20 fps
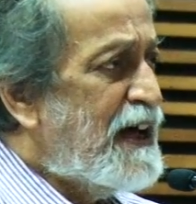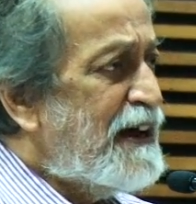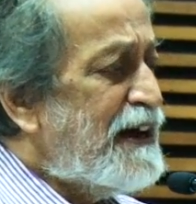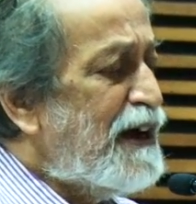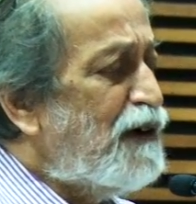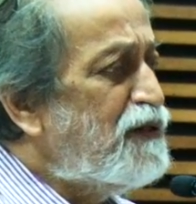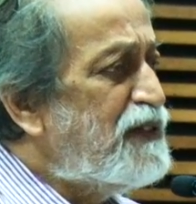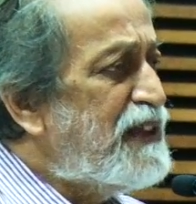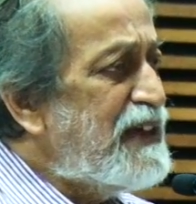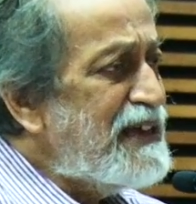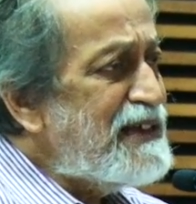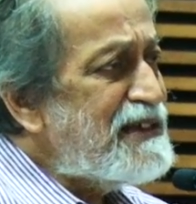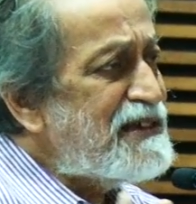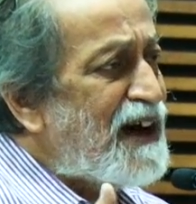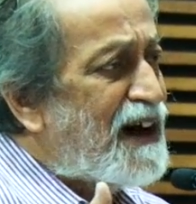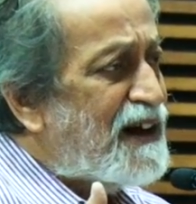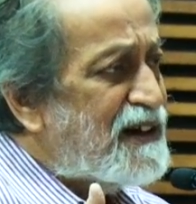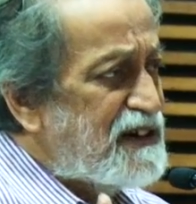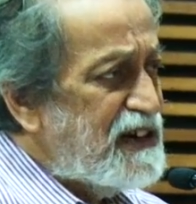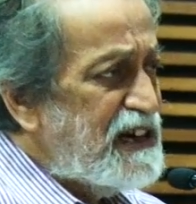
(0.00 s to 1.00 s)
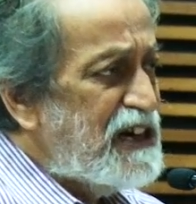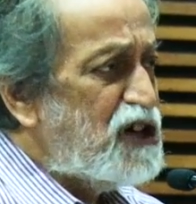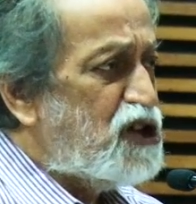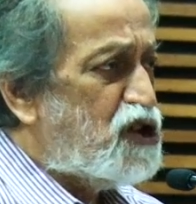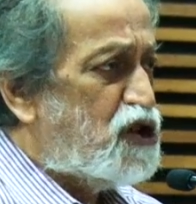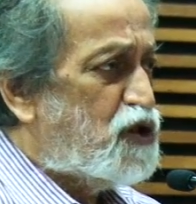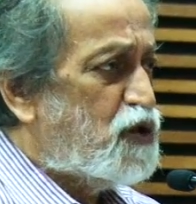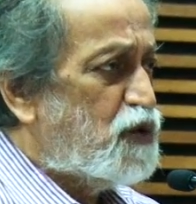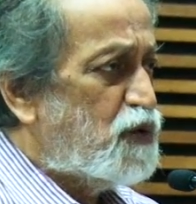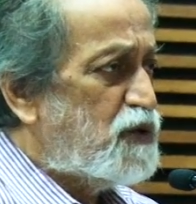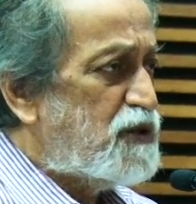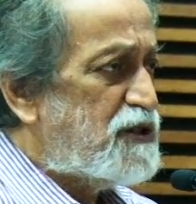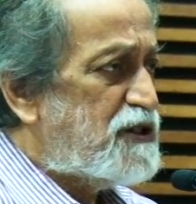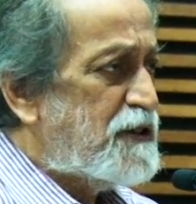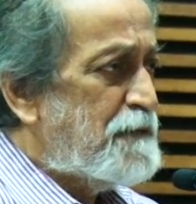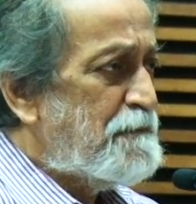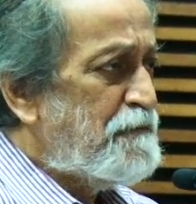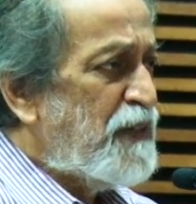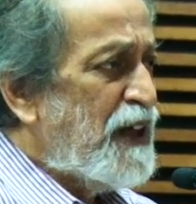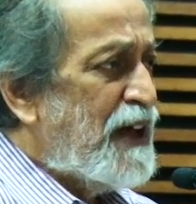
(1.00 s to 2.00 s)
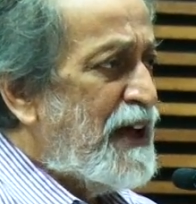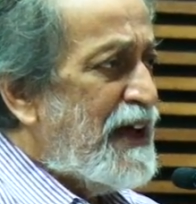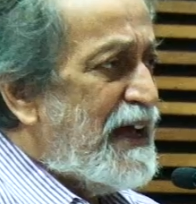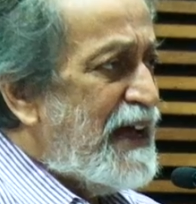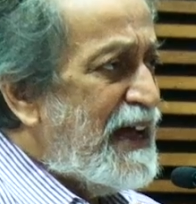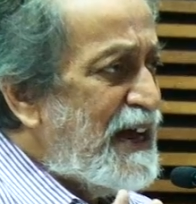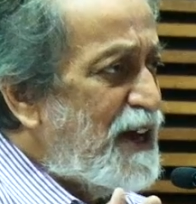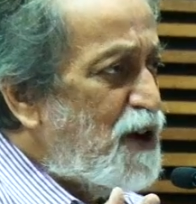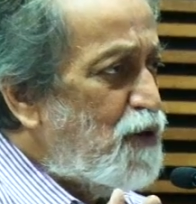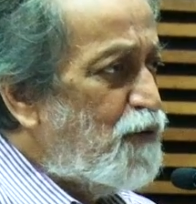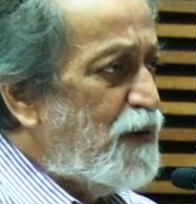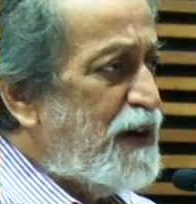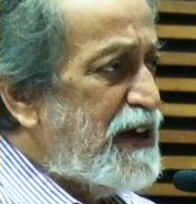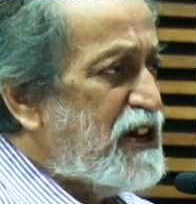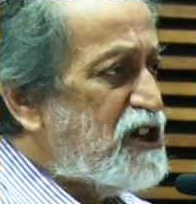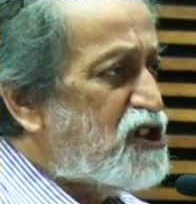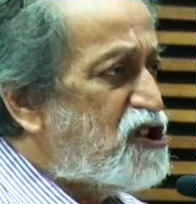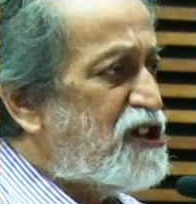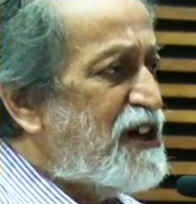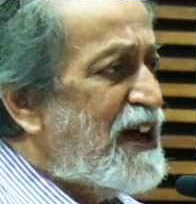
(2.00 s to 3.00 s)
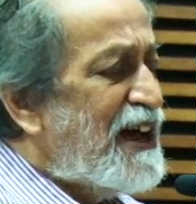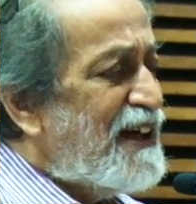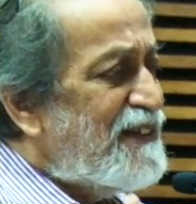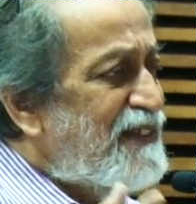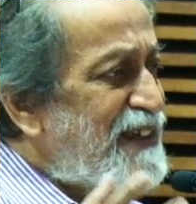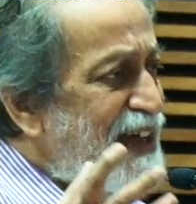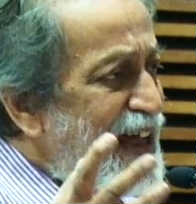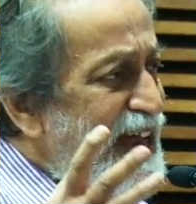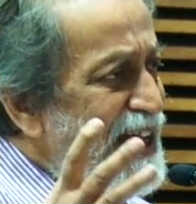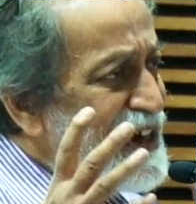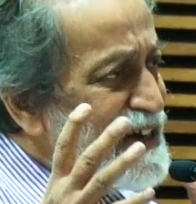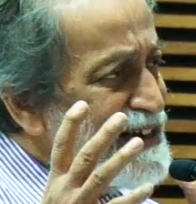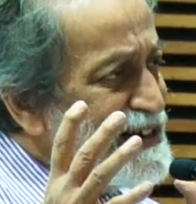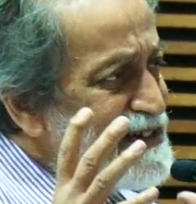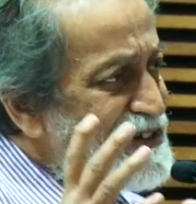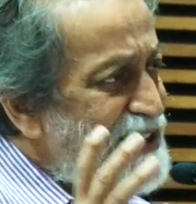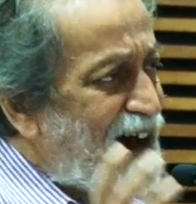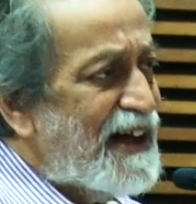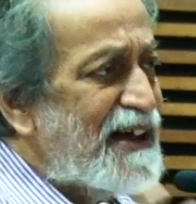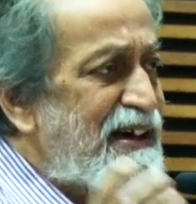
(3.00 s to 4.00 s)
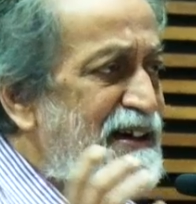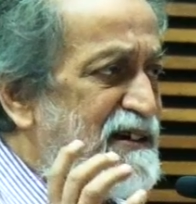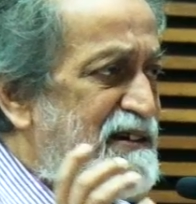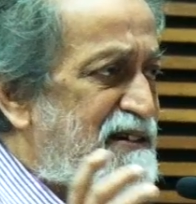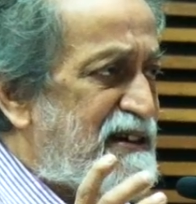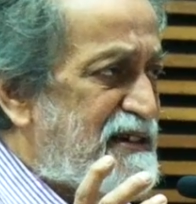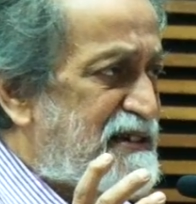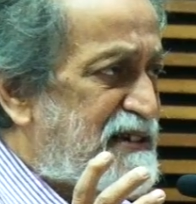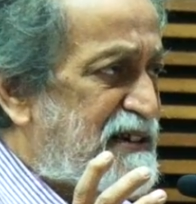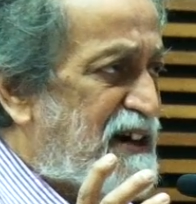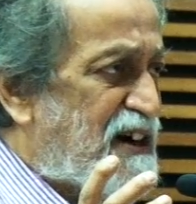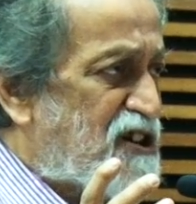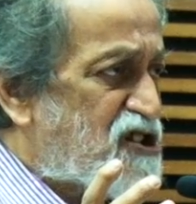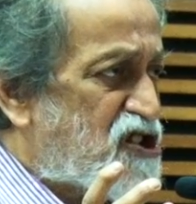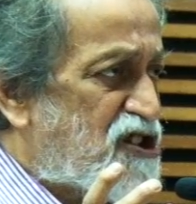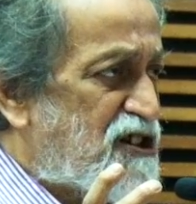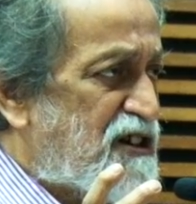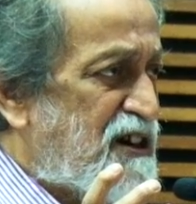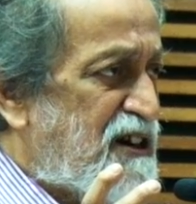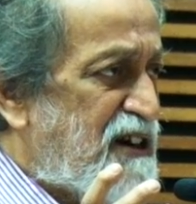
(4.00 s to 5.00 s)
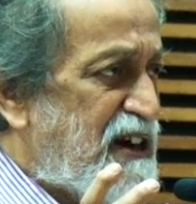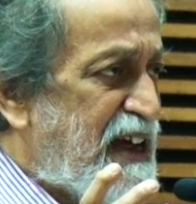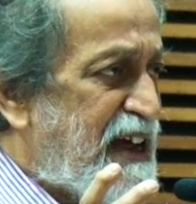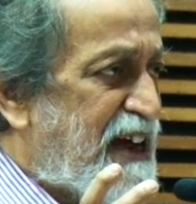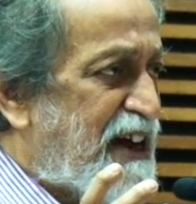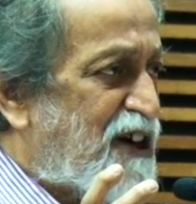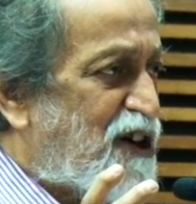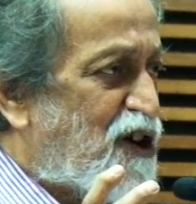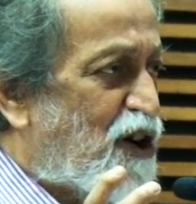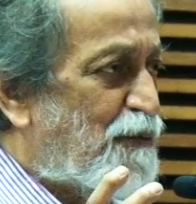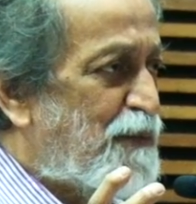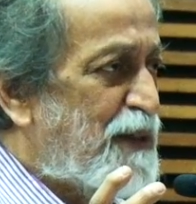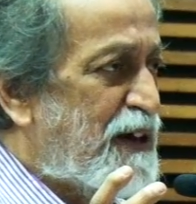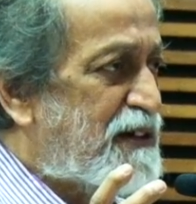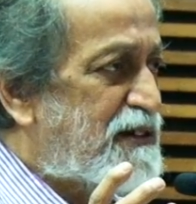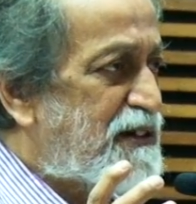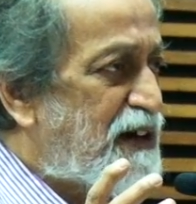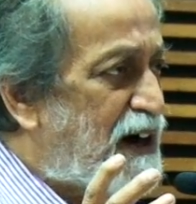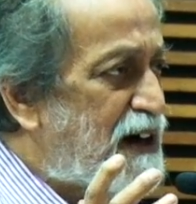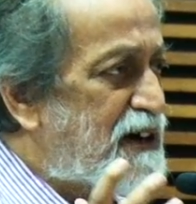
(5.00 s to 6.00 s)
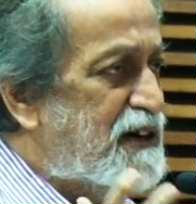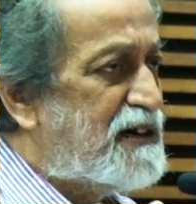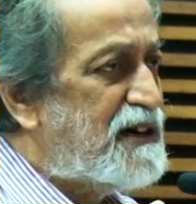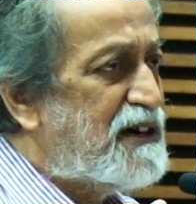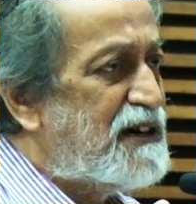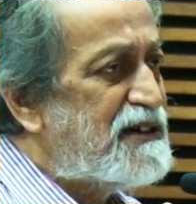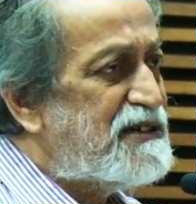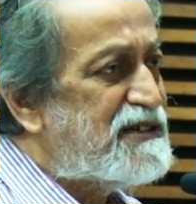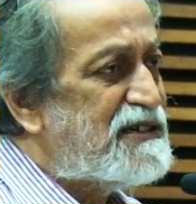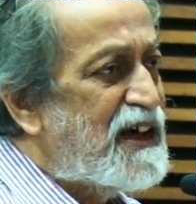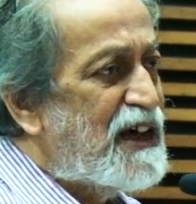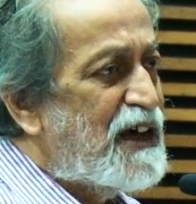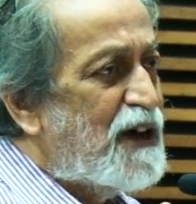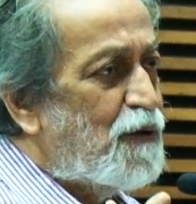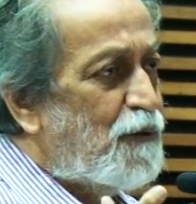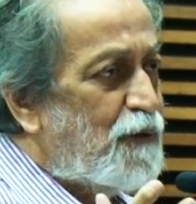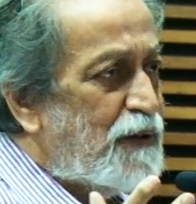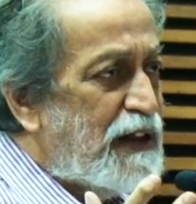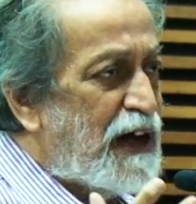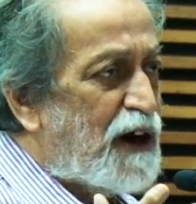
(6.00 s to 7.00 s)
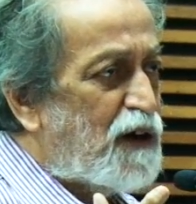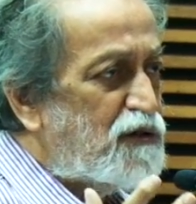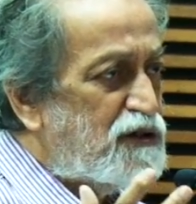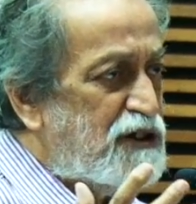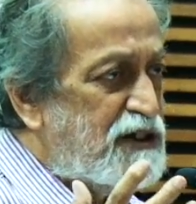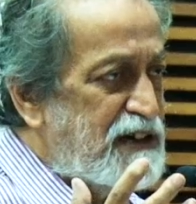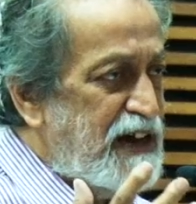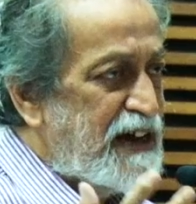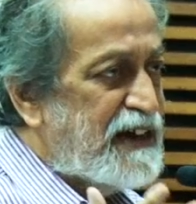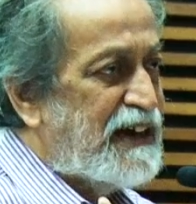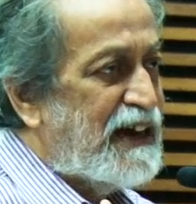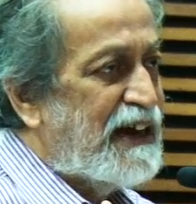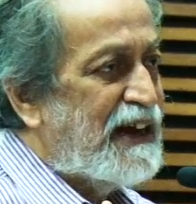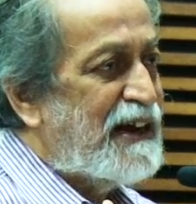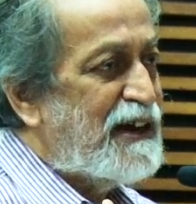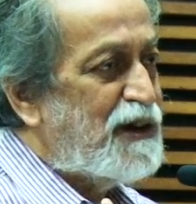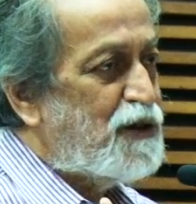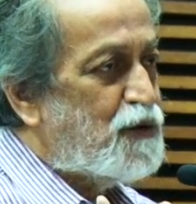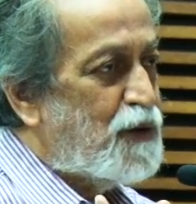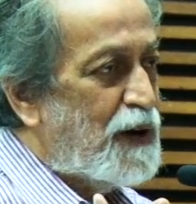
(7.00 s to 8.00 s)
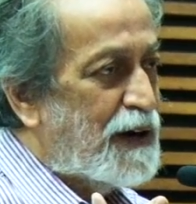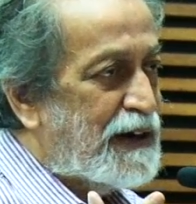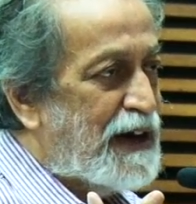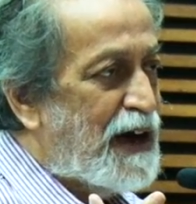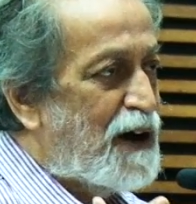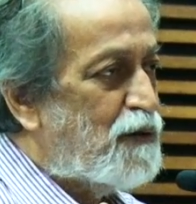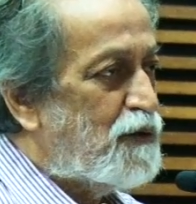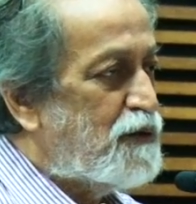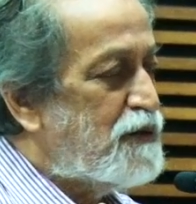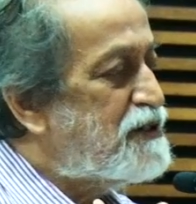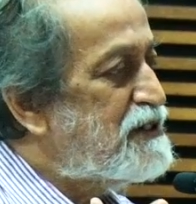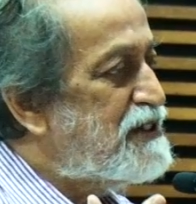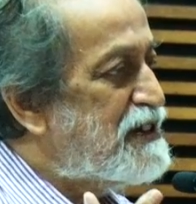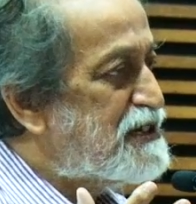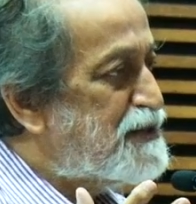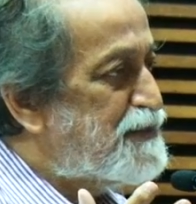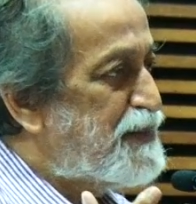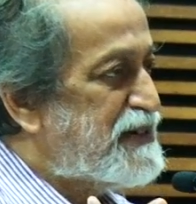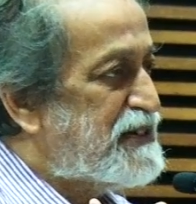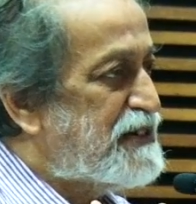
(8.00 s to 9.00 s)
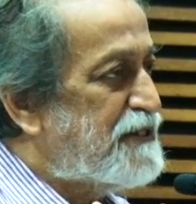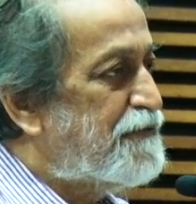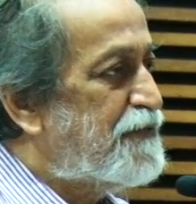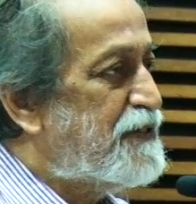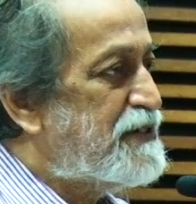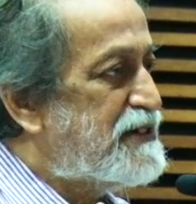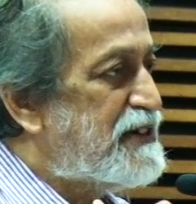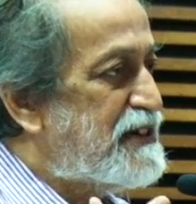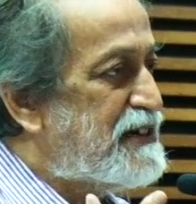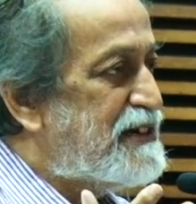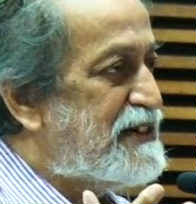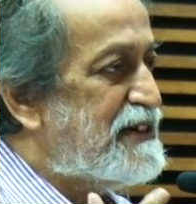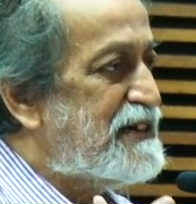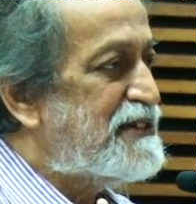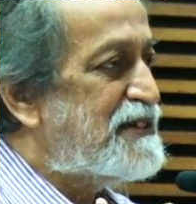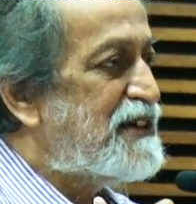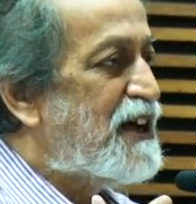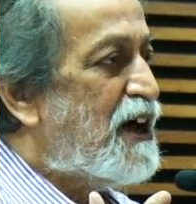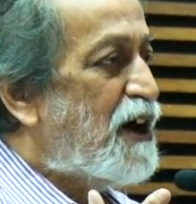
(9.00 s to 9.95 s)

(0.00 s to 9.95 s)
Now, these are issues in which the entire discussion in economics occurs without taking into account the specificities